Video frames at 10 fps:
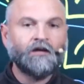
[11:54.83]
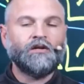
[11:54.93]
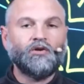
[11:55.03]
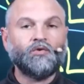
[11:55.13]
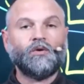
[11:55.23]

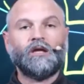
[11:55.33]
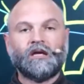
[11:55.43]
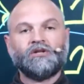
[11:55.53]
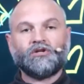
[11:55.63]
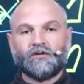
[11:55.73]
You
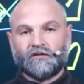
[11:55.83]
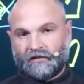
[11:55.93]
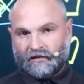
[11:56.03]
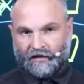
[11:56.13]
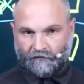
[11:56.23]
enter the
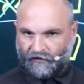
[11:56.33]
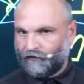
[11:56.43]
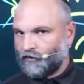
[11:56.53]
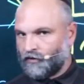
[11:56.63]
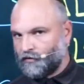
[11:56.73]
tent.
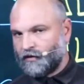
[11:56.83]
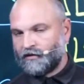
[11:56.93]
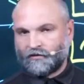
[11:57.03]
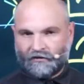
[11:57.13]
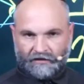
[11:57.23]
Before you
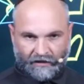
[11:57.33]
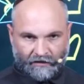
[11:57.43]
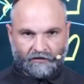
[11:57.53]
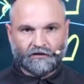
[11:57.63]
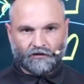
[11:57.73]
enter the
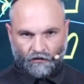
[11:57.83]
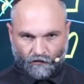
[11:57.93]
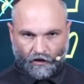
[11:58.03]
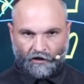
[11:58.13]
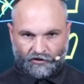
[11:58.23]
tent, you
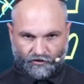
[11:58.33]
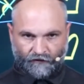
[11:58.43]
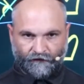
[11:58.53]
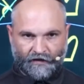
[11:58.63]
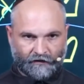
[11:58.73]
wash your
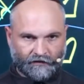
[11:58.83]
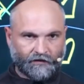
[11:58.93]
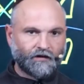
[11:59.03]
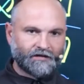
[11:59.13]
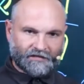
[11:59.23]
feet.
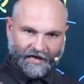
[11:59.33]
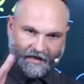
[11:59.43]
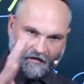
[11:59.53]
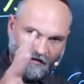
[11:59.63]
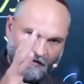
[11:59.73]
There is
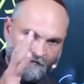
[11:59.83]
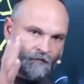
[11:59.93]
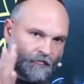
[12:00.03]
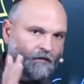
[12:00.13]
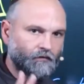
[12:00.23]
a
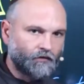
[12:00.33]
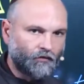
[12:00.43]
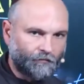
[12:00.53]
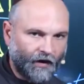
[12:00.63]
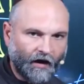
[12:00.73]

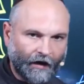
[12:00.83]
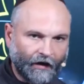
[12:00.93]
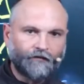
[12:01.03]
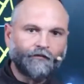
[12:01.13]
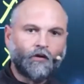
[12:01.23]
little pot
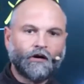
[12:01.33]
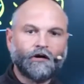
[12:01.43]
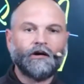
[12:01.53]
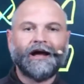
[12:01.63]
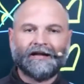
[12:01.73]
of
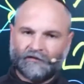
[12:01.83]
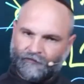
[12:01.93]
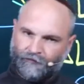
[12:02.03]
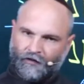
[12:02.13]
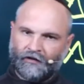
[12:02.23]
water at the
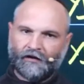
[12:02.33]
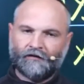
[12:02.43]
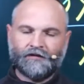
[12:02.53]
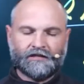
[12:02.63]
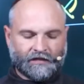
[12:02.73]
front of
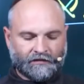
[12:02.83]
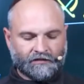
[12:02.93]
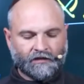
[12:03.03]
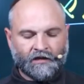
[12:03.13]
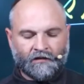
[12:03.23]
the
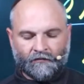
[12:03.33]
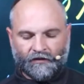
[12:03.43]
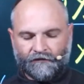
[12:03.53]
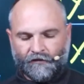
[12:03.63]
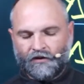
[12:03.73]
tent.
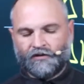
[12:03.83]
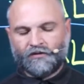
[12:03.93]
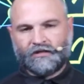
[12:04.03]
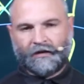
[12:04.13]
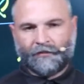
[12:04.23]
Before you step